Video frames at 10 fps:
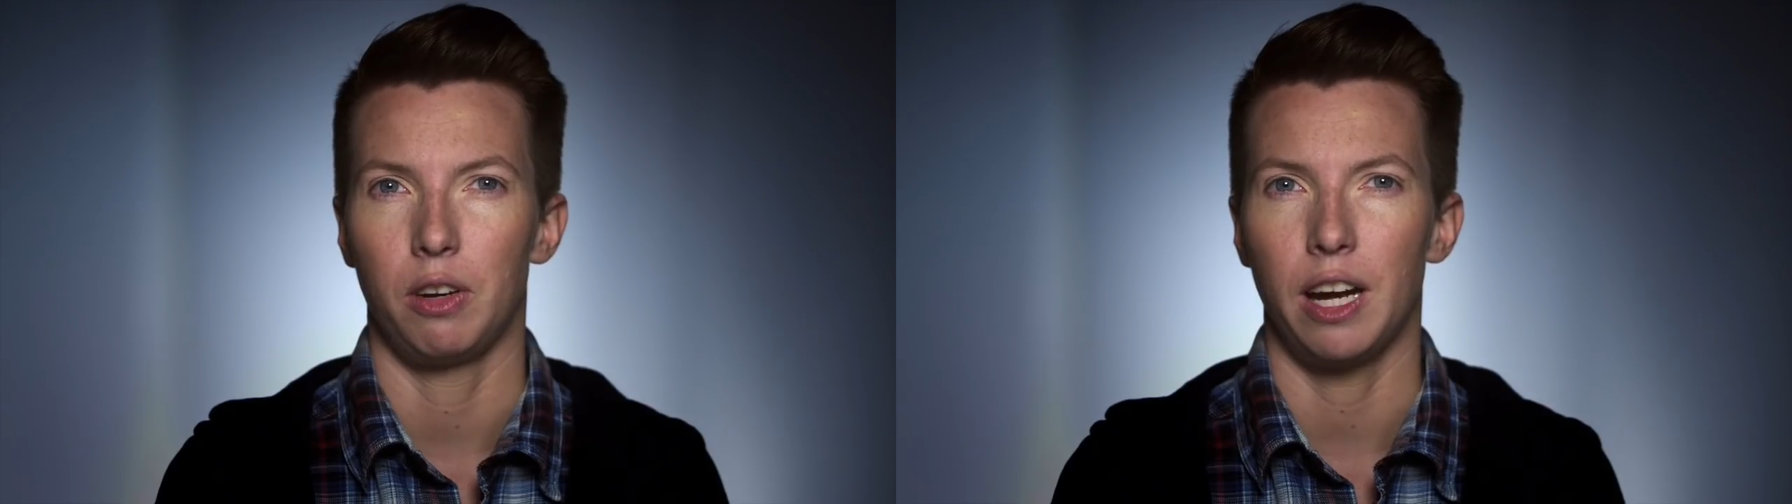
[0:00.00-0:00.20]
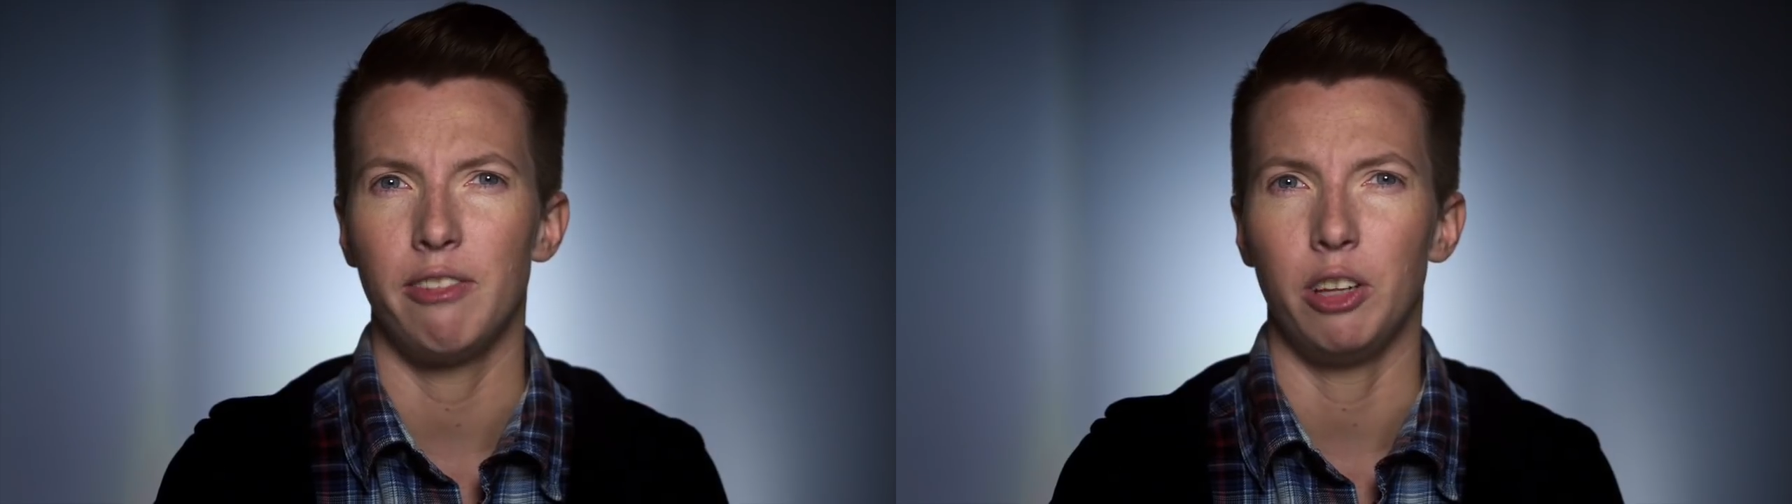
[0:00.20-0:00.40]

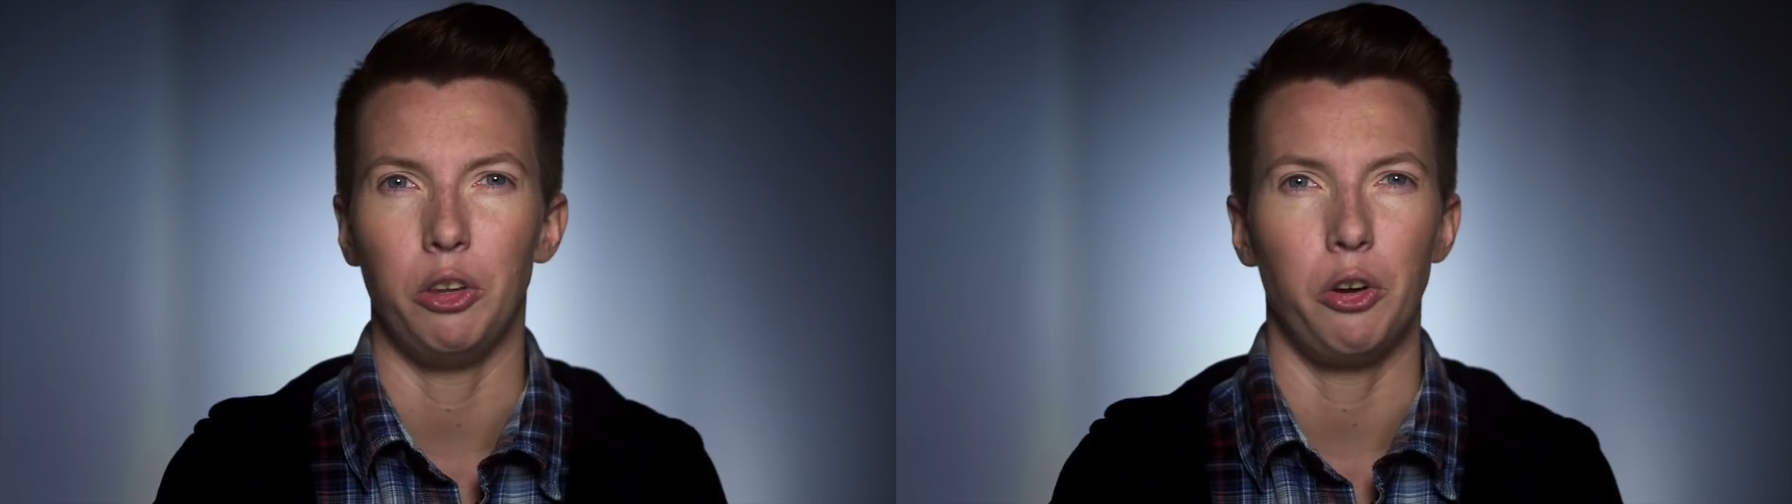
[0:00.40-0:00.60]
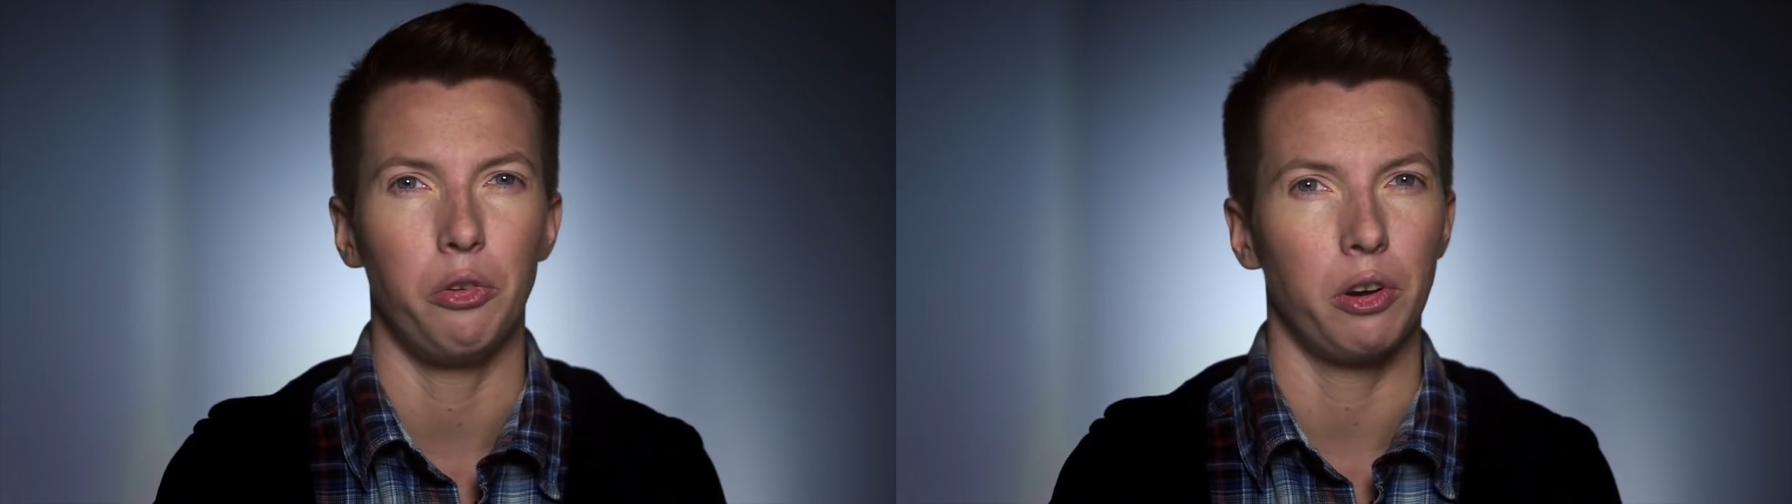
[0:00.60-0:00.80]
kind of a
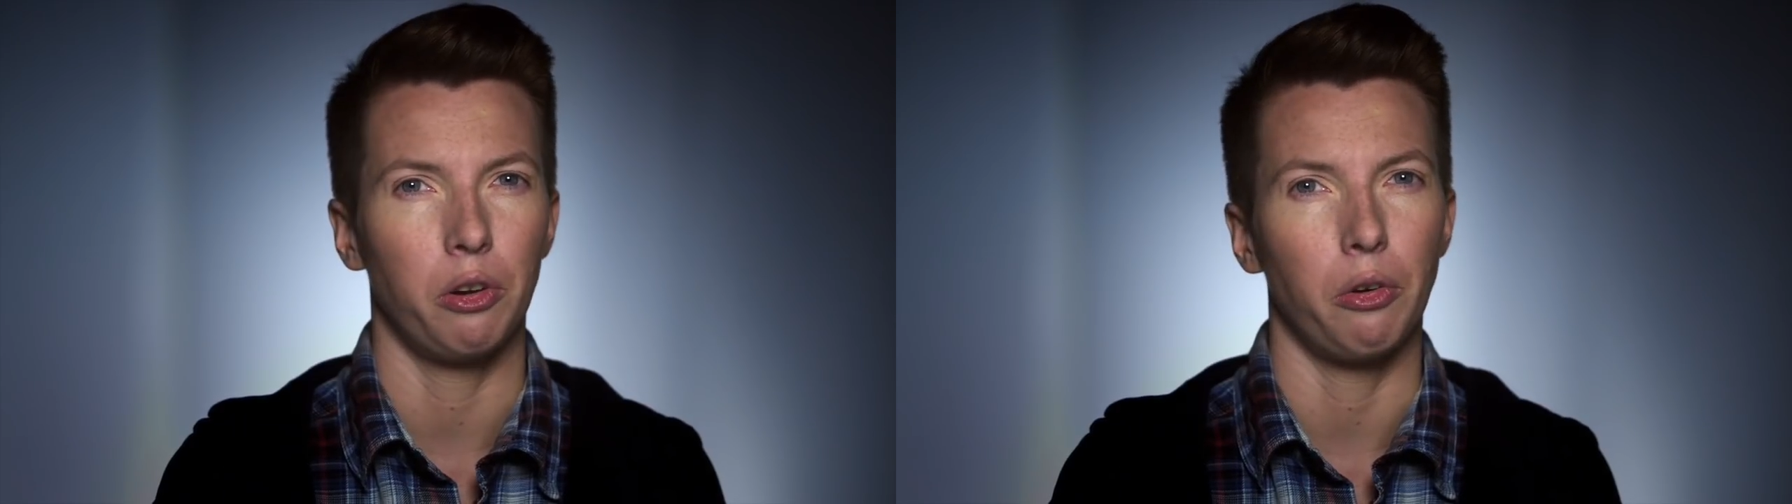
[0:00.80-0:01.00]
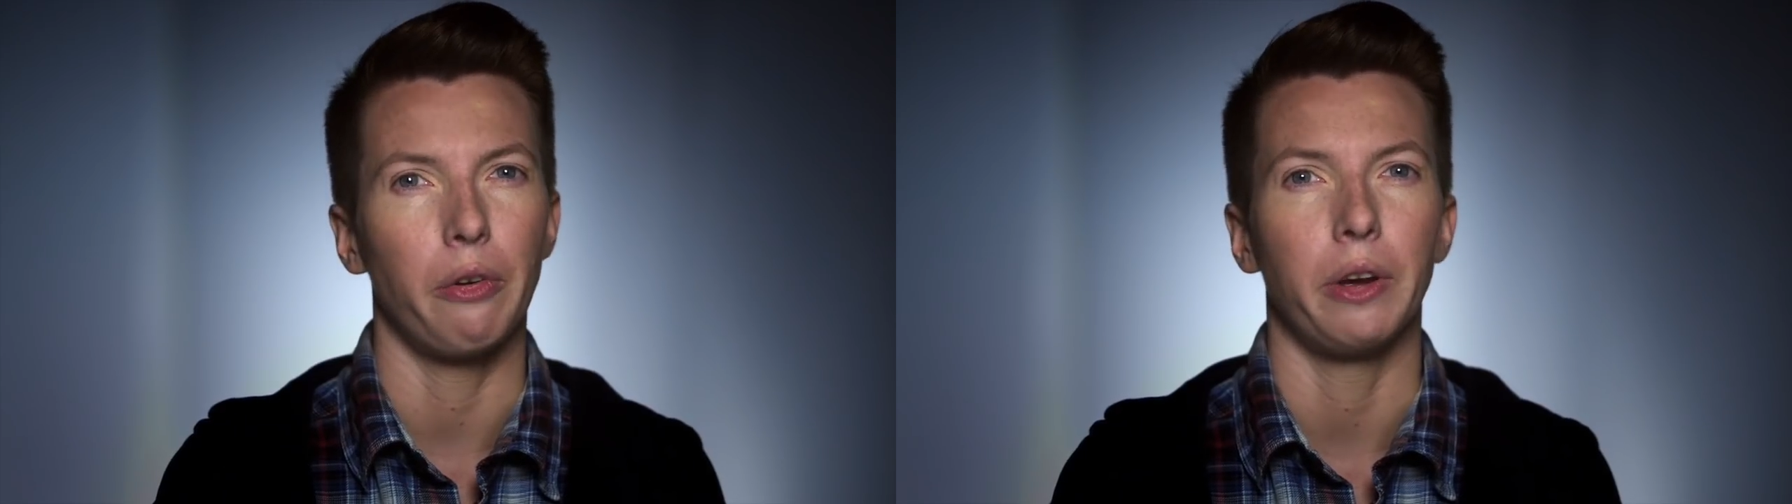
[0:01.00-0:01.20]
loner
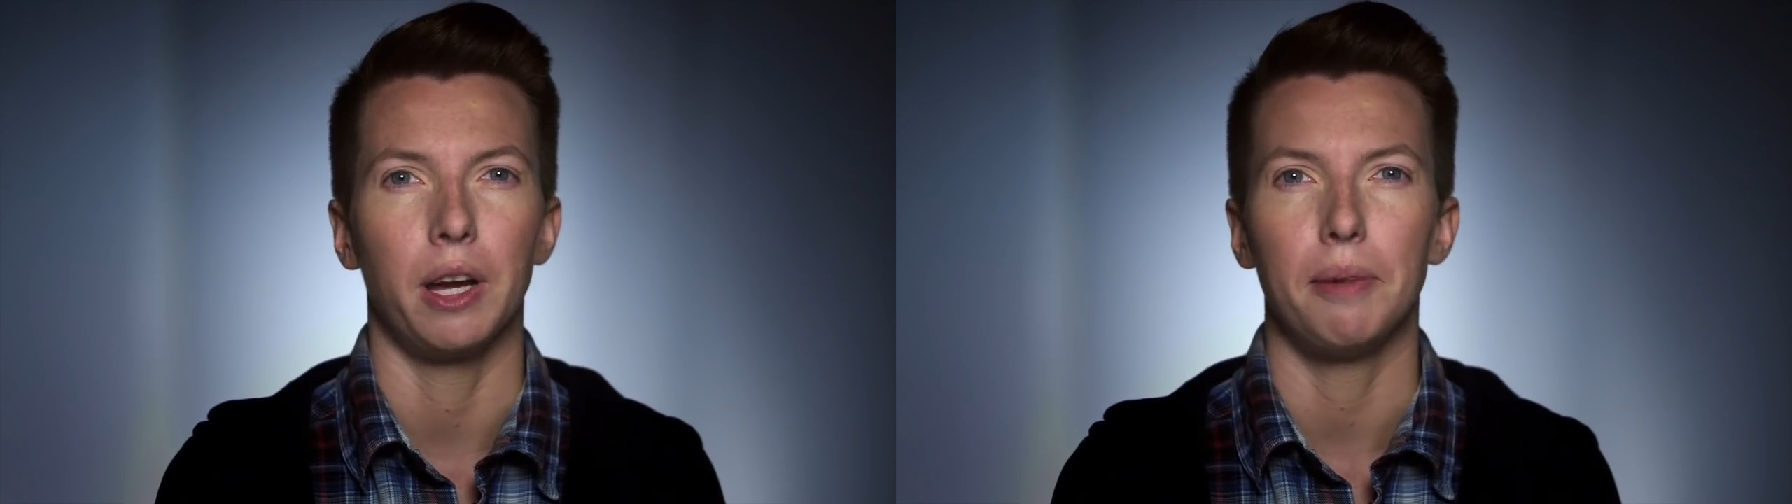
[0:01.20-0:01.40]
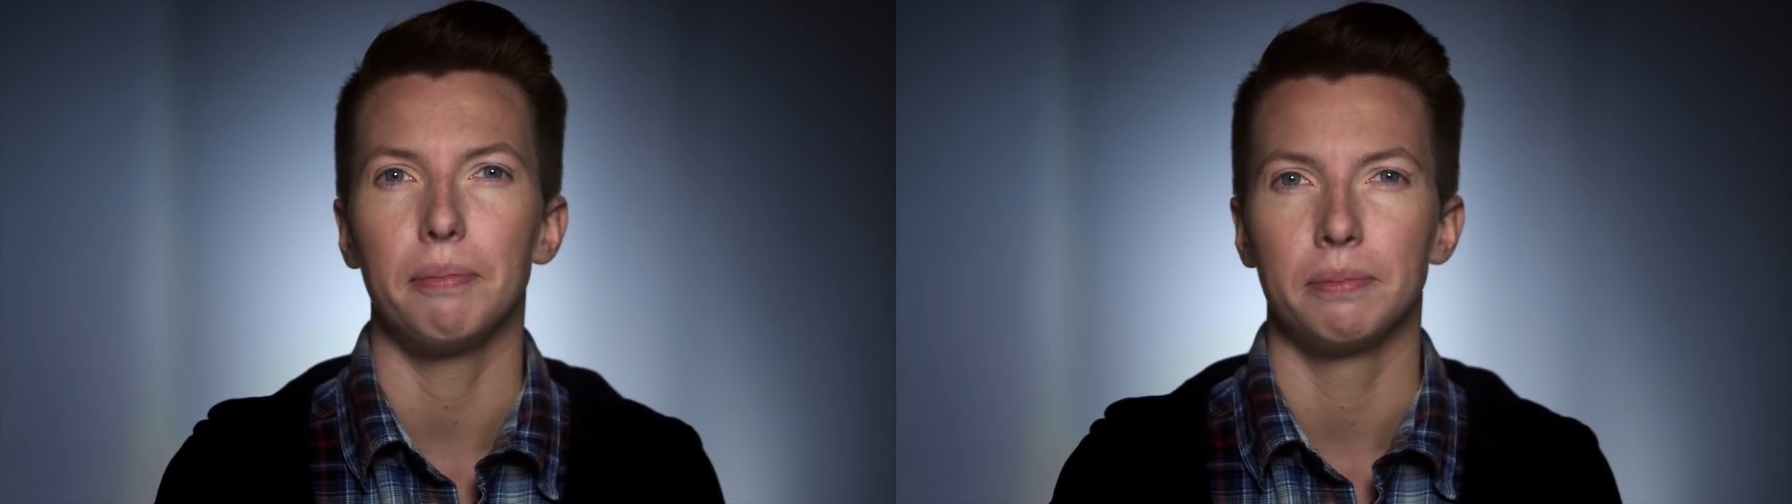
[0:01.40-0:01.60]
growing
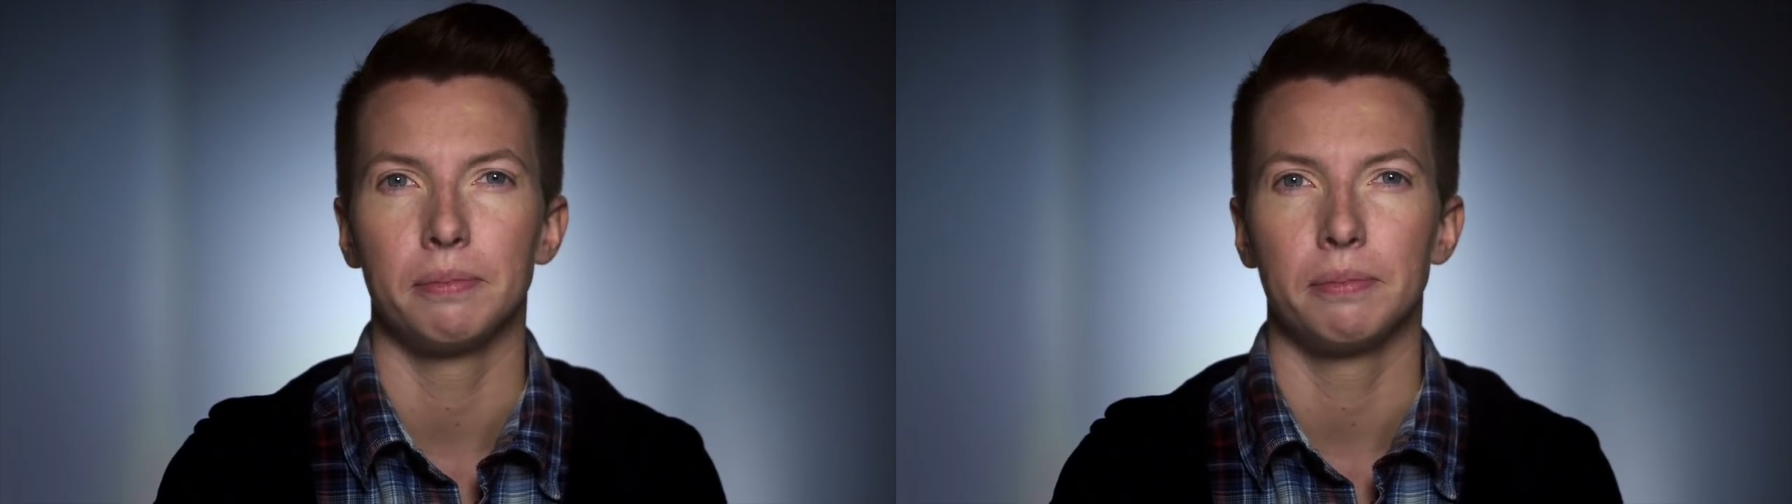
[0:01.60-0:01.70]
up.